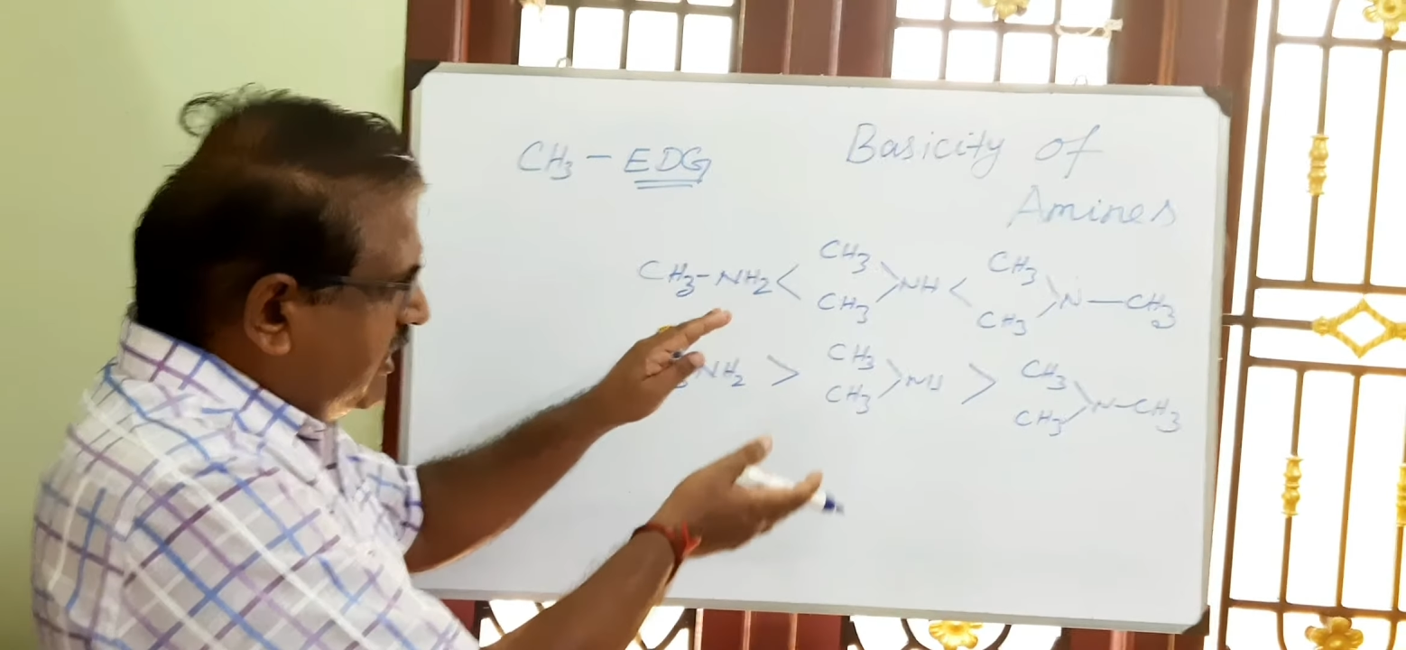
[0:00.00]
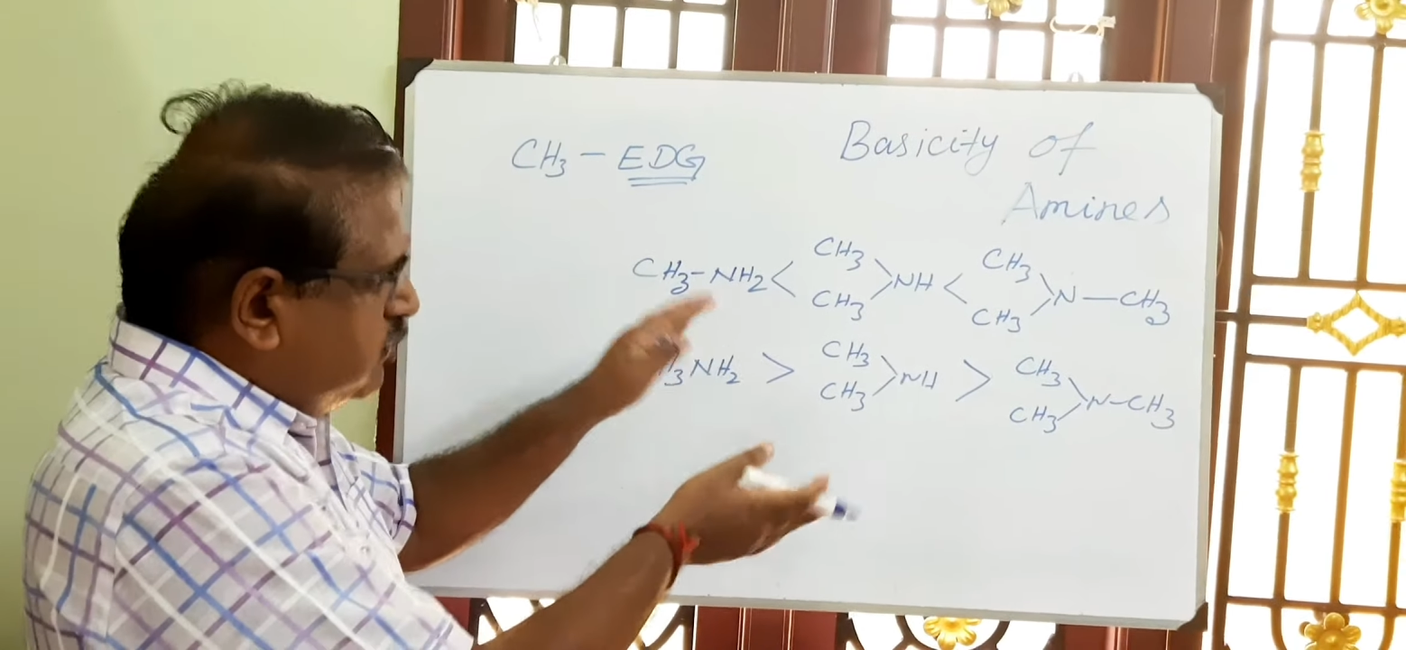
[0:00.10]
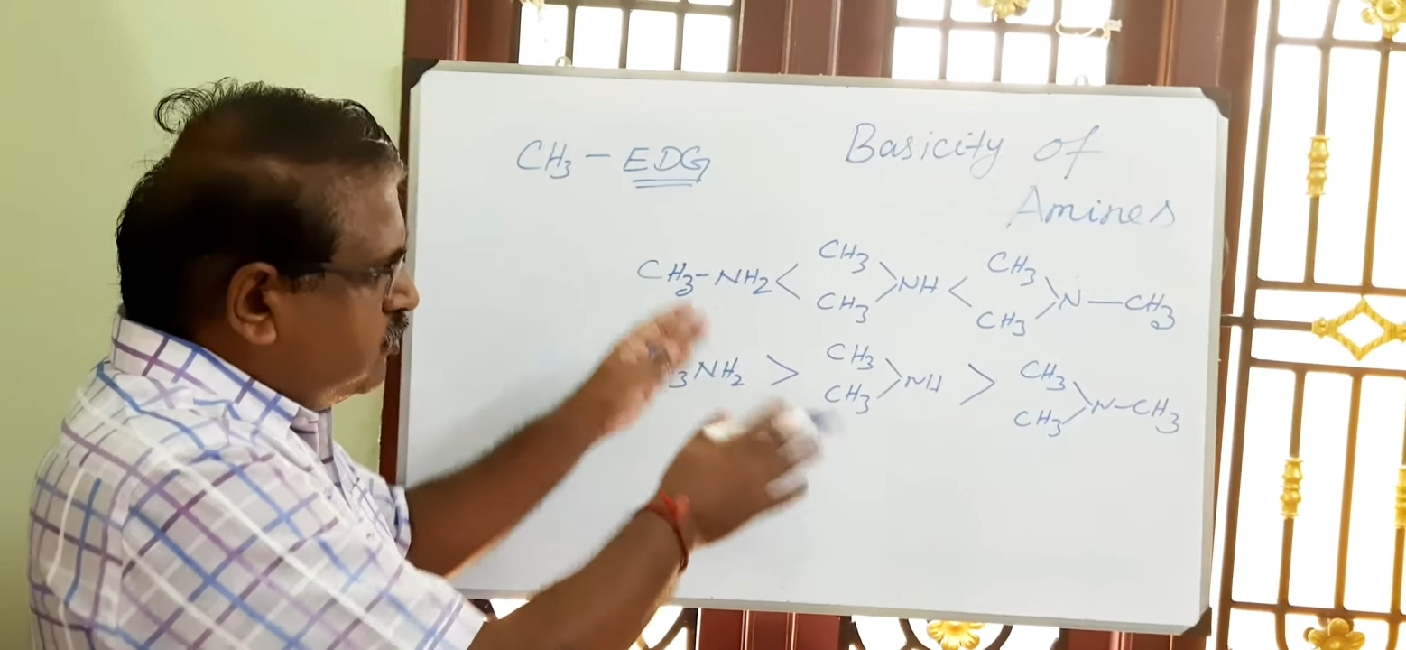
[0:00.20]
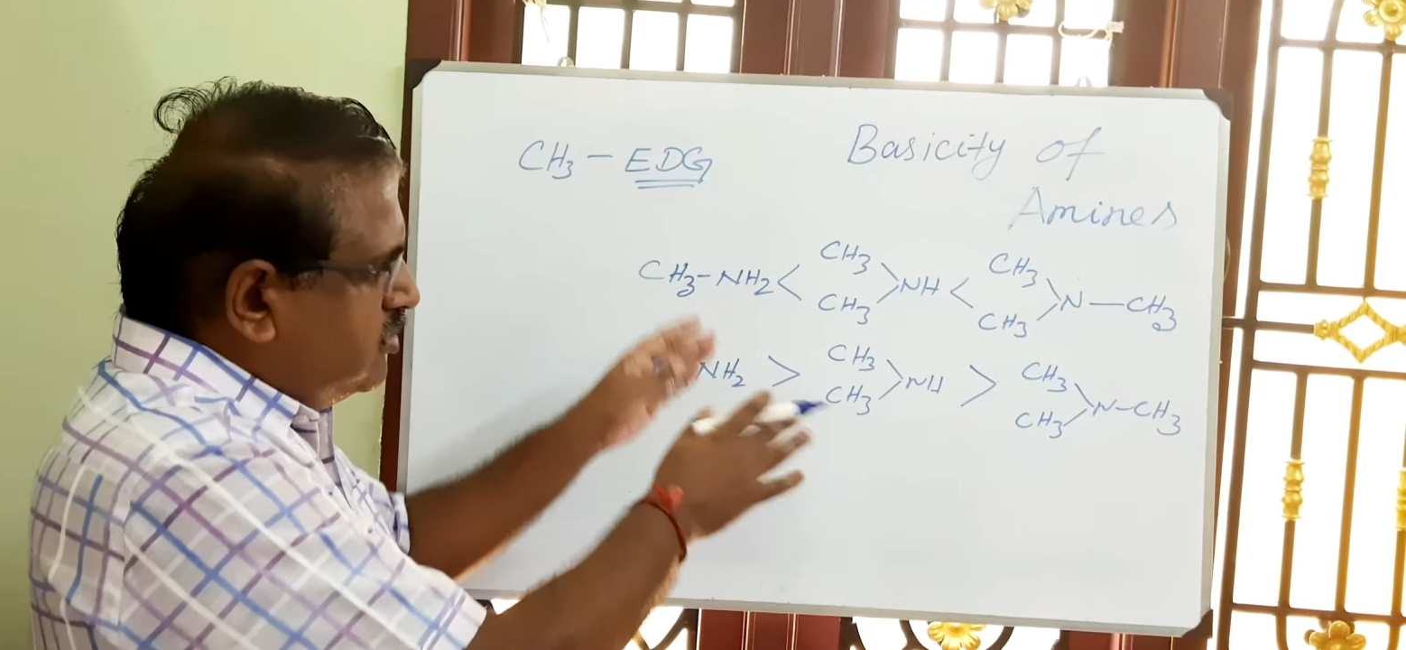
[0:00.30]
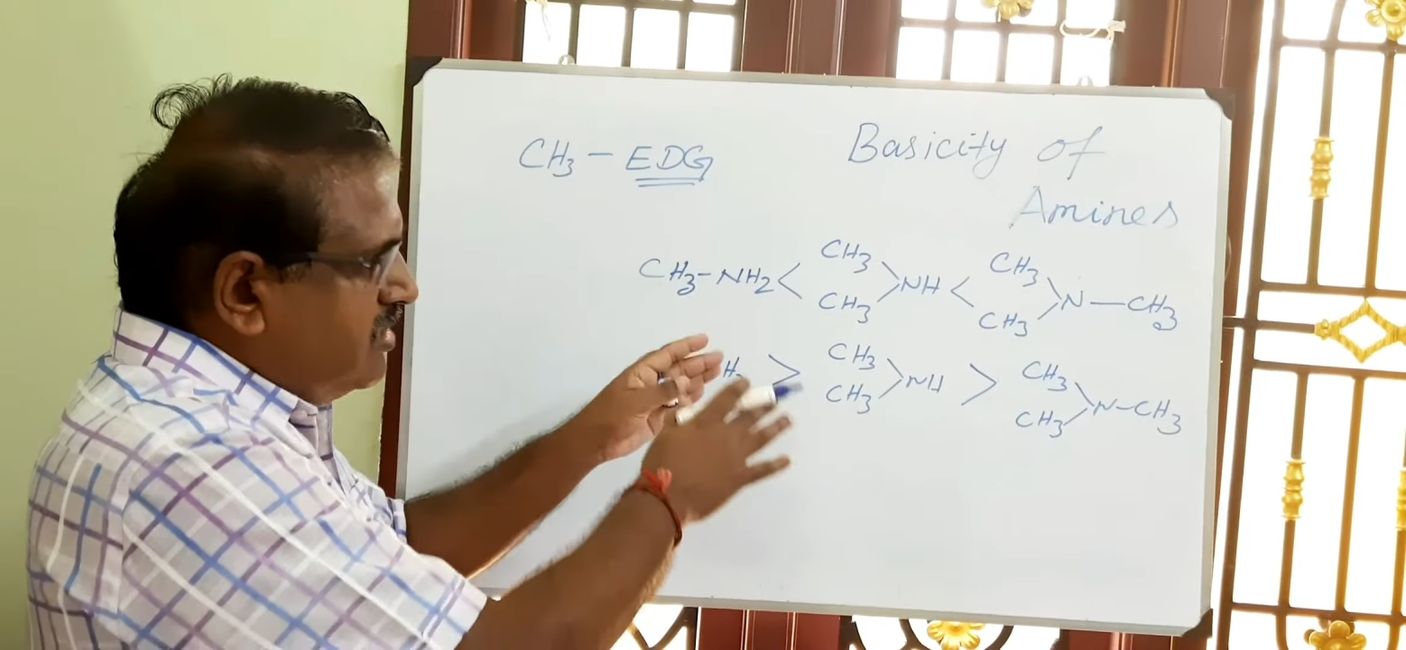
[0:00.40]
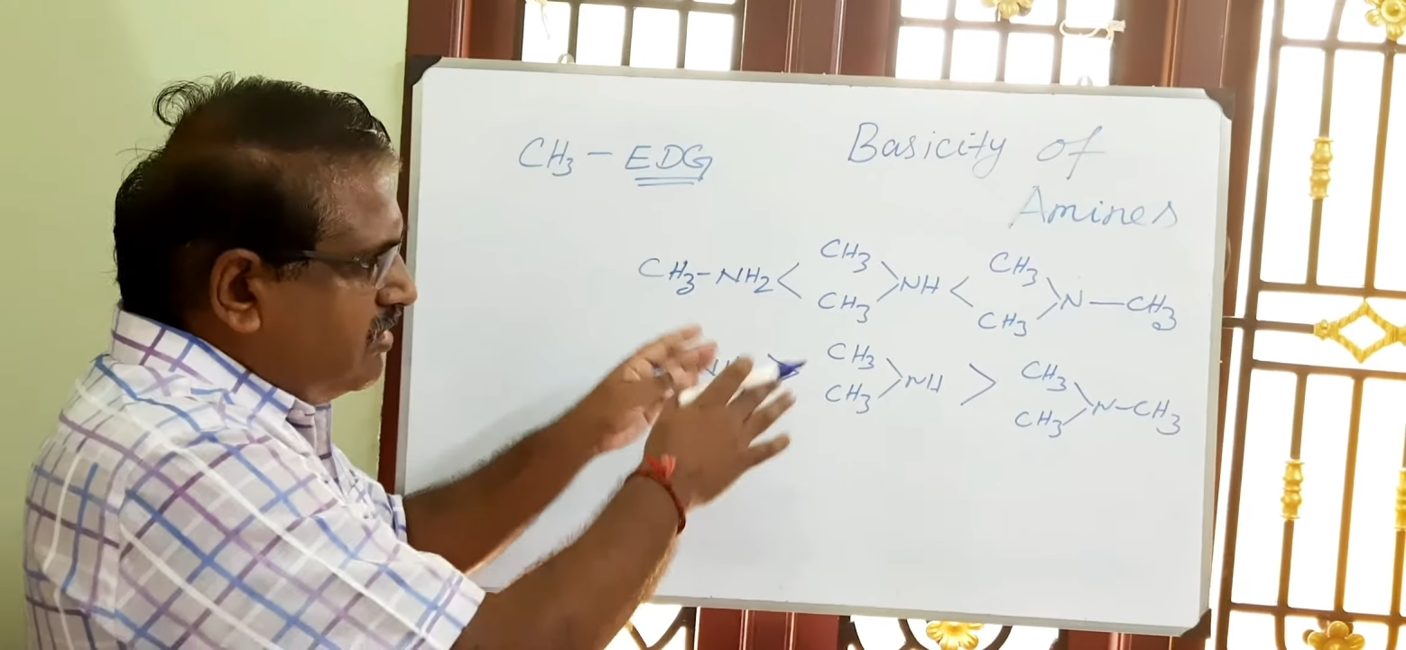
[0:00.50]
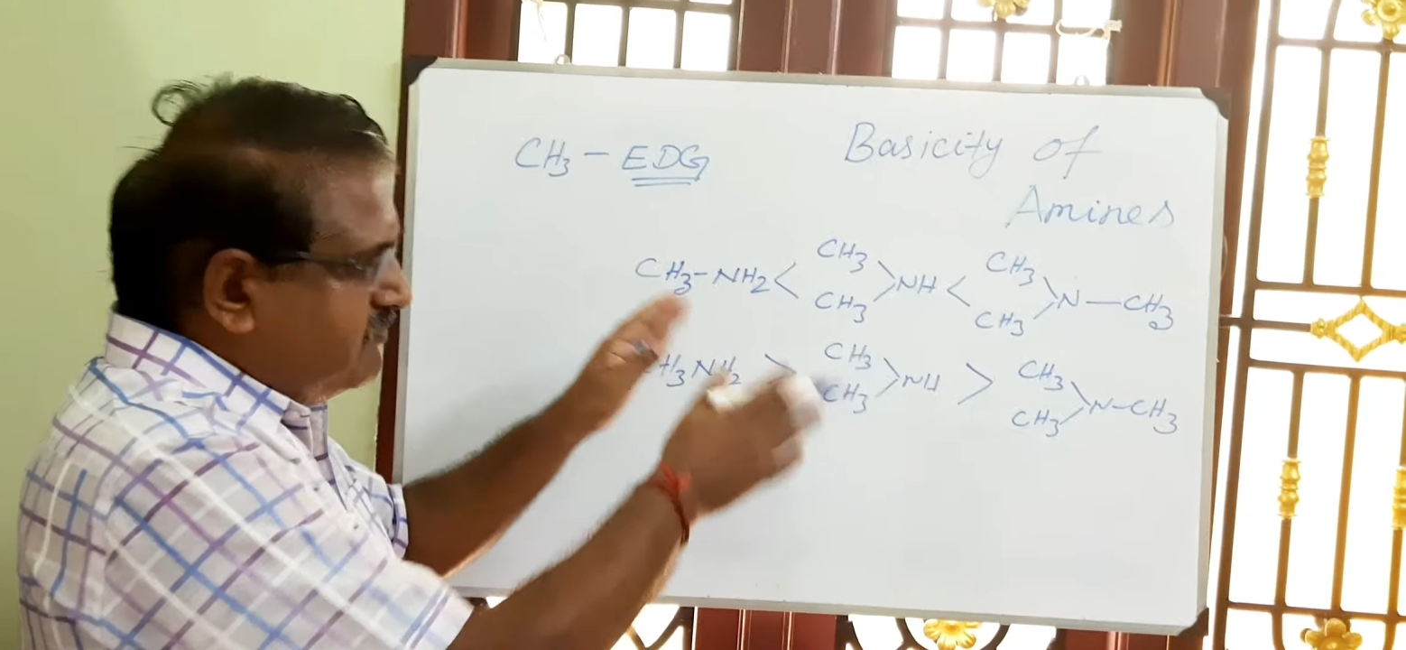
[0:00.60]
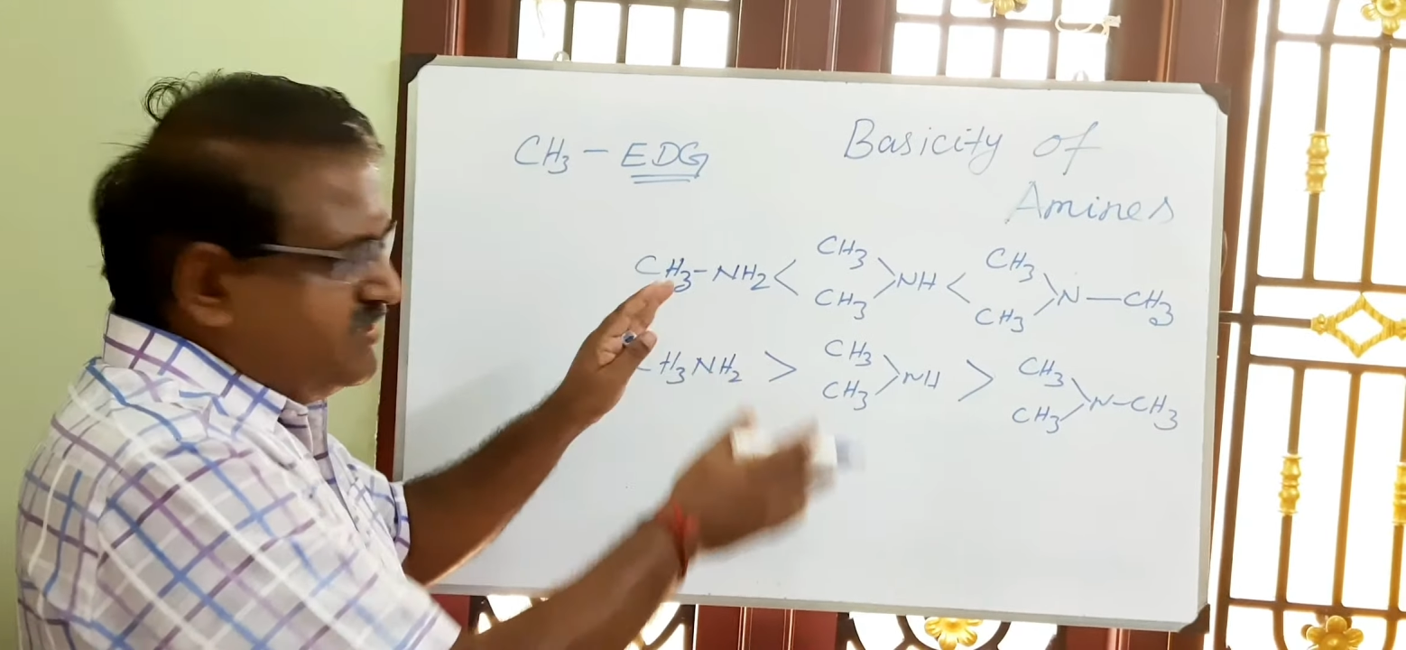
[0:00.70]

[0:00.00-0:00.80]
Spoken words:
together of